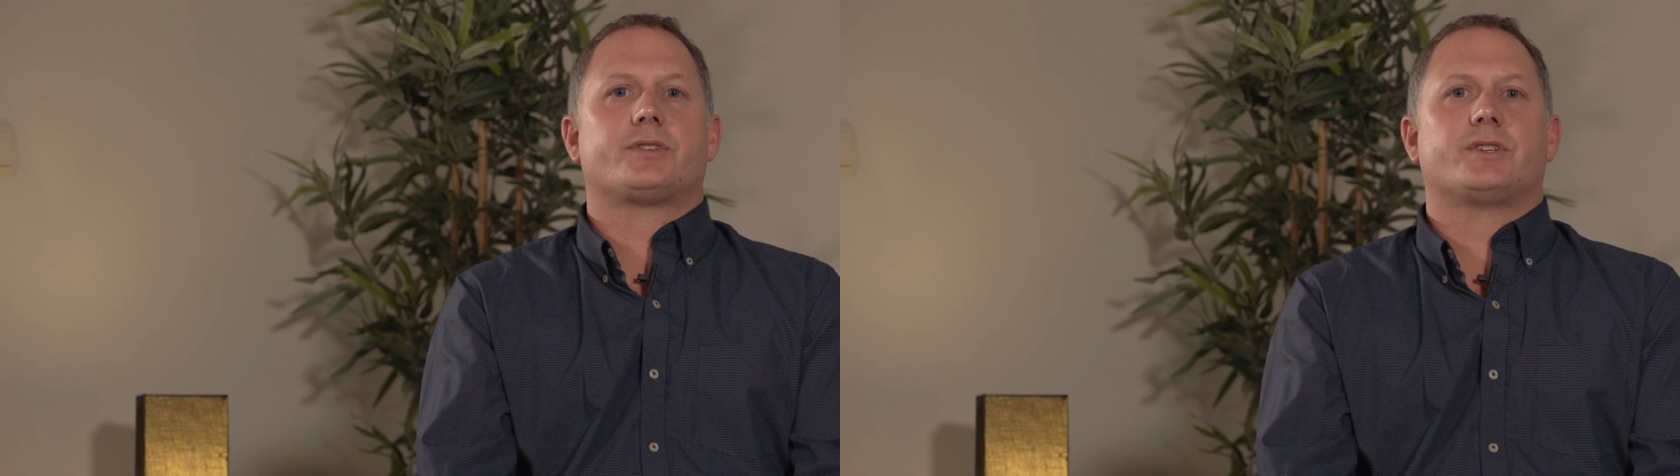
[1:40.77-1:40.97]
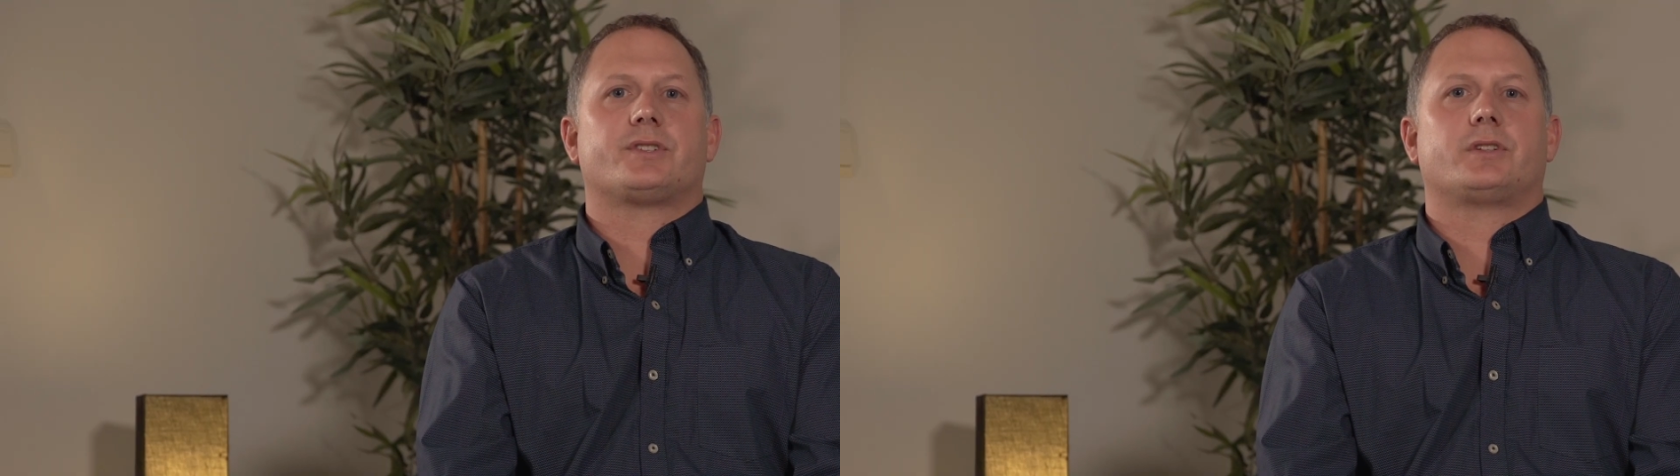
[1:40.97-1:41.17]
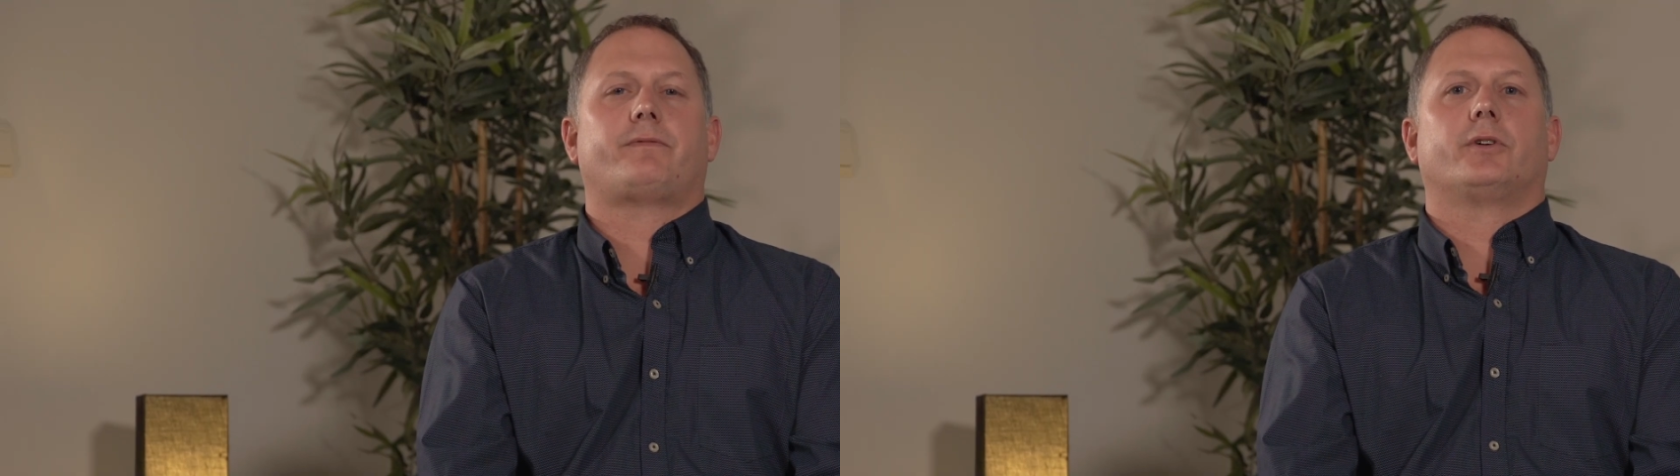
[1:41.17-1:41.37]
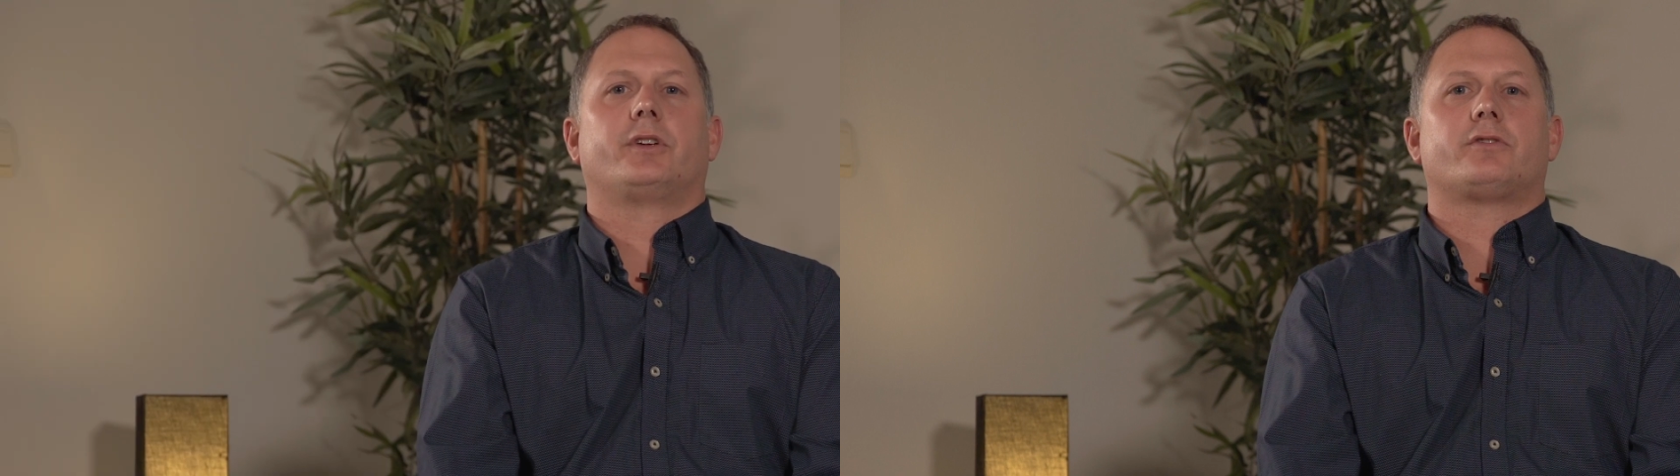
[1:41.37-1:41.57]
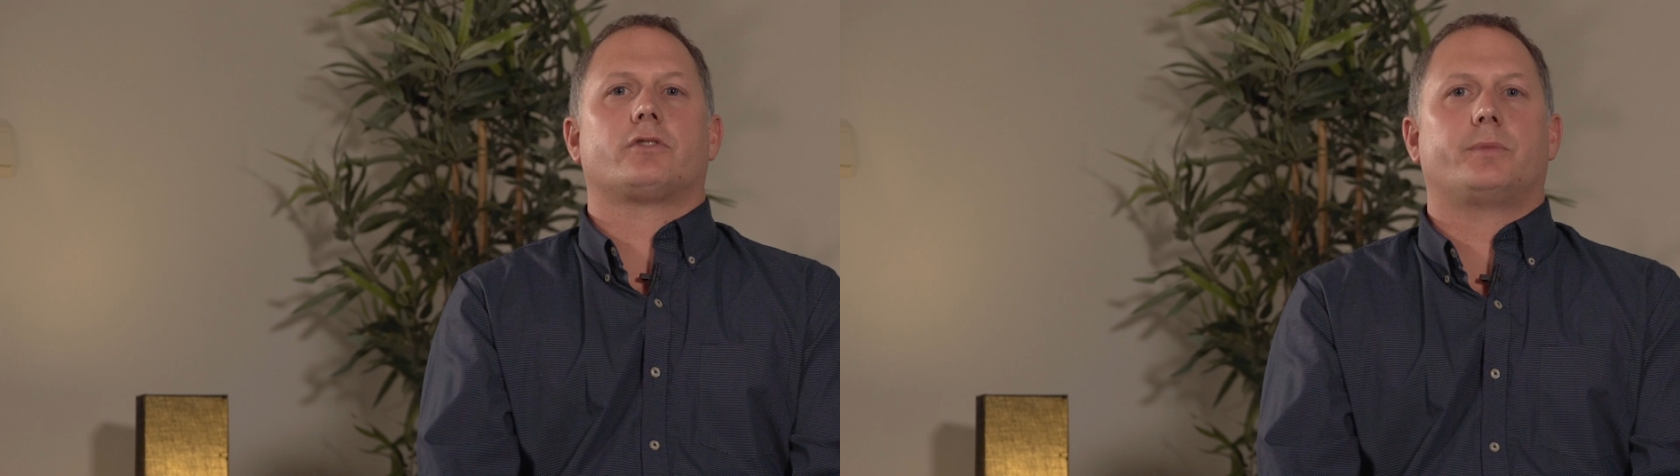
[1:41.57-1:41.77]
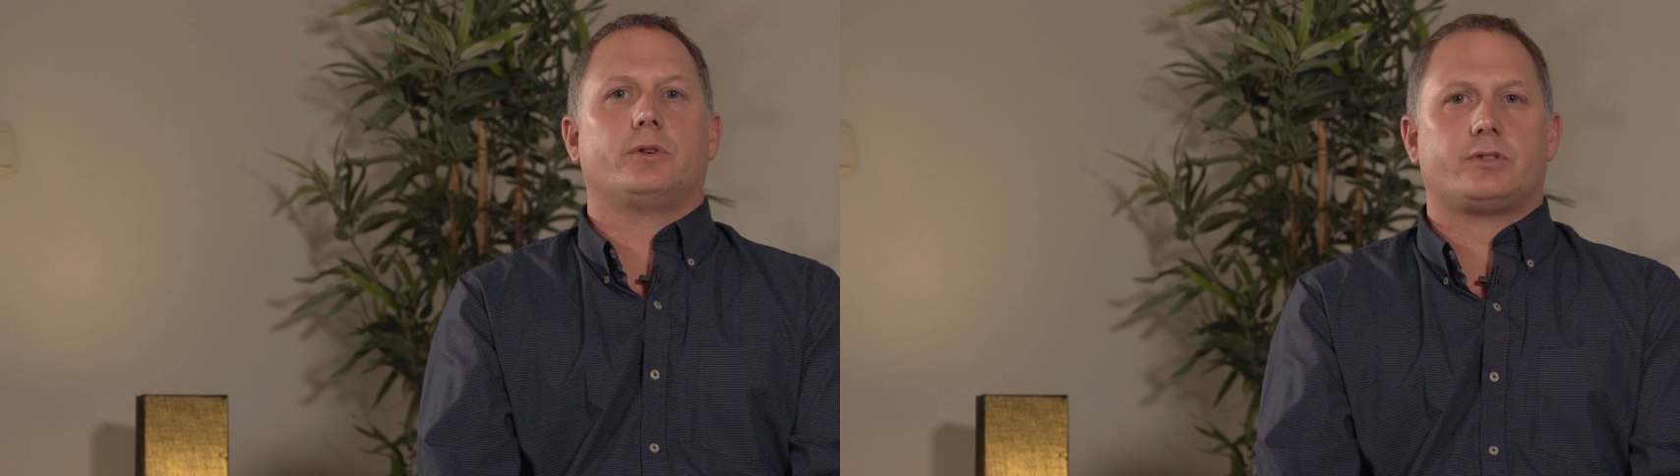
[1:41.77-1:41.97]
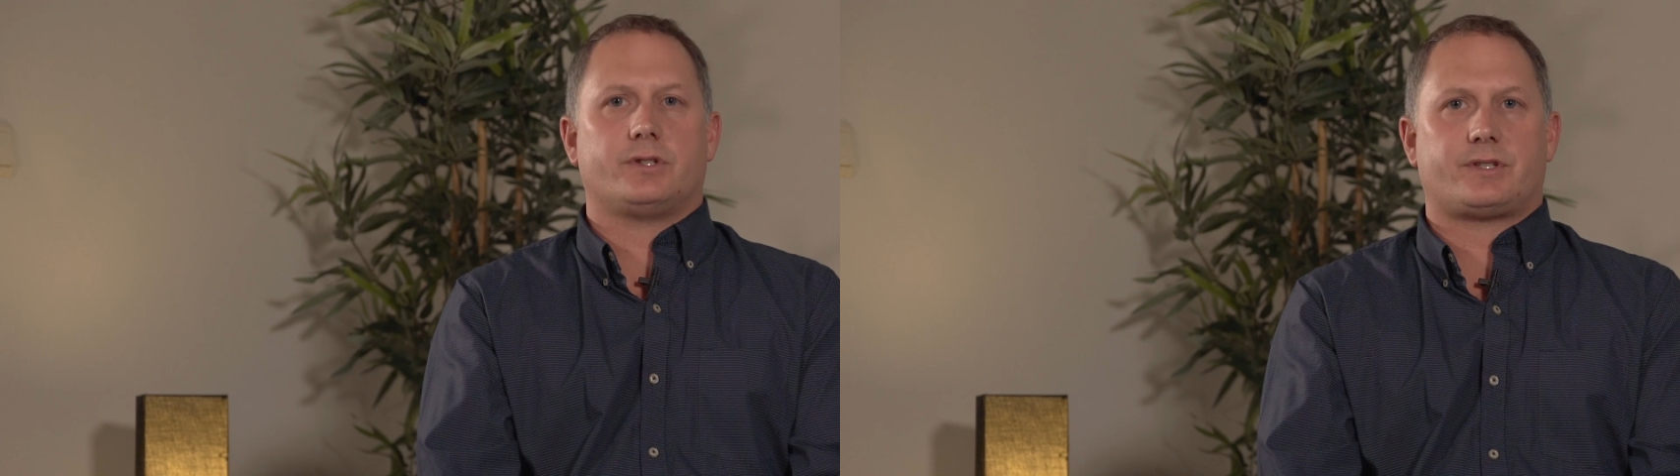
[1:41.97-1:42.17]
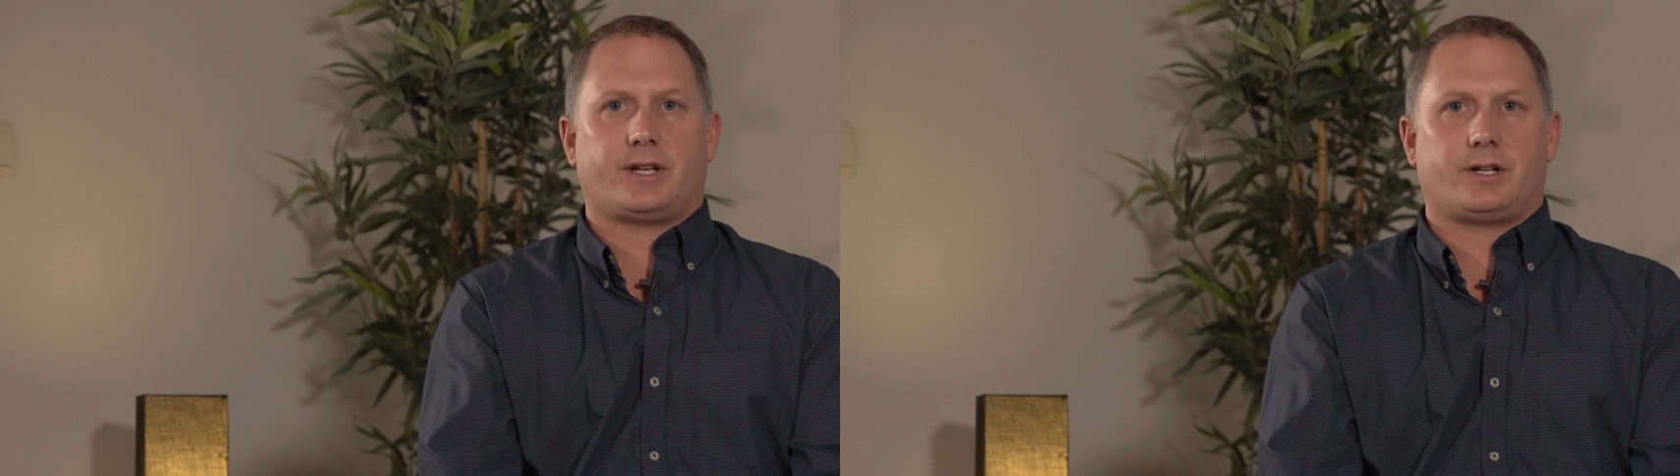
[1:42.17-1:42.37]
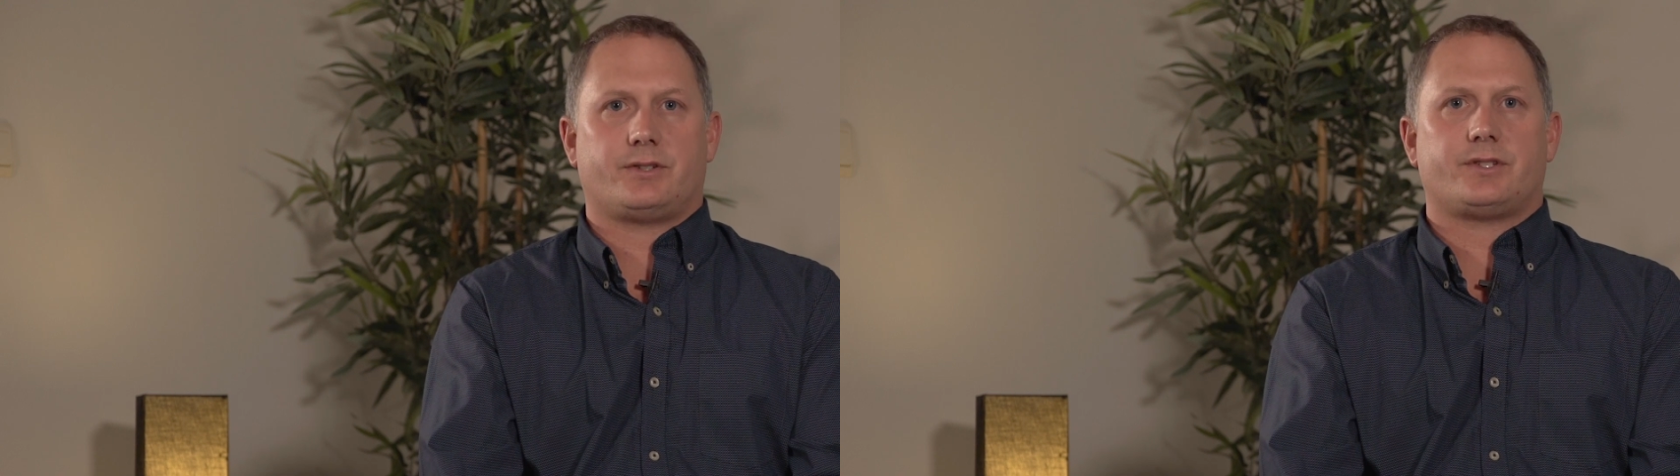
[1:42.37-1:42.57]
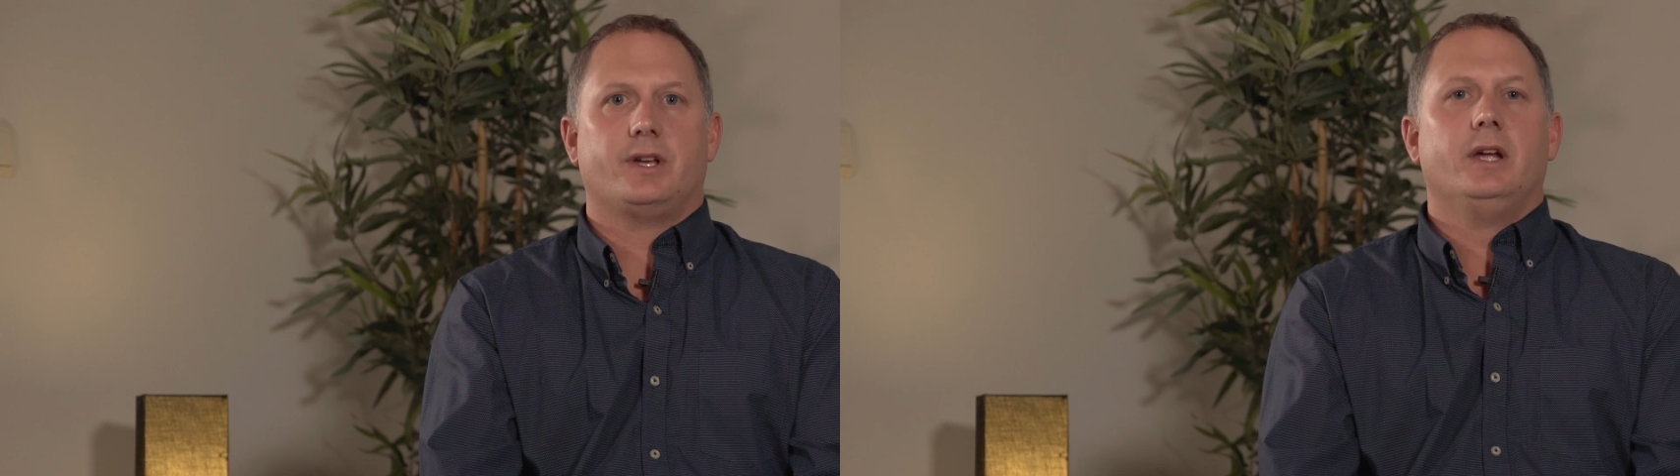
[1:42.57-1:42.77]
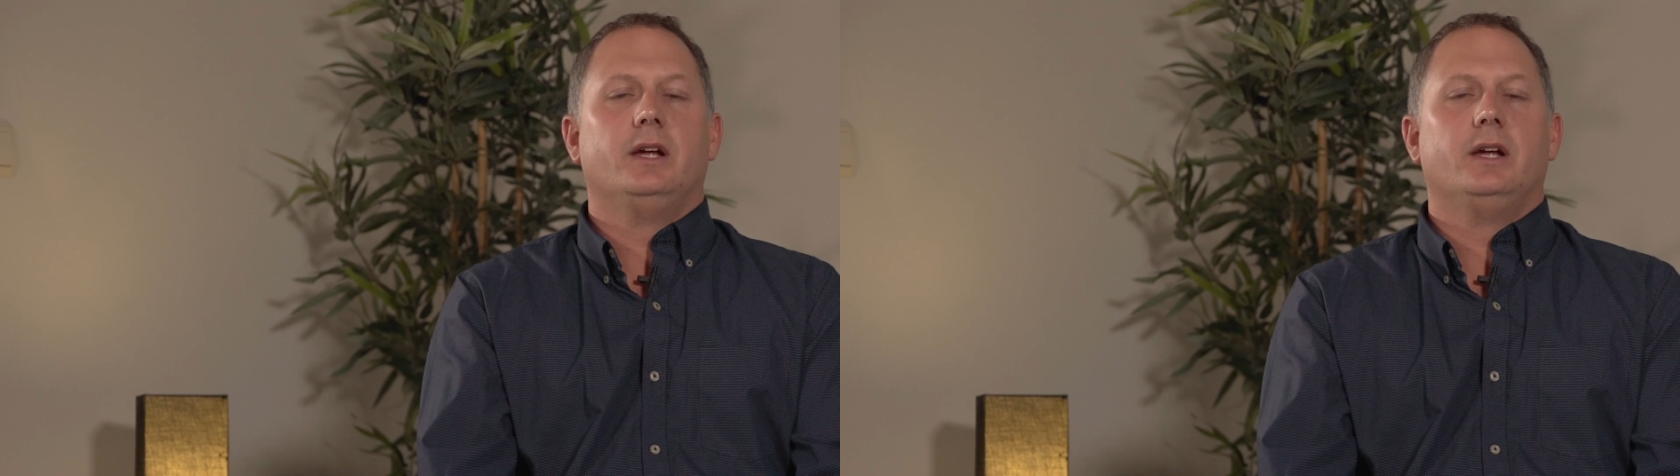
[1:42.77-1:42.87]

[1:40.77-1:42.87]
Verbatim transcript: system for distribution centers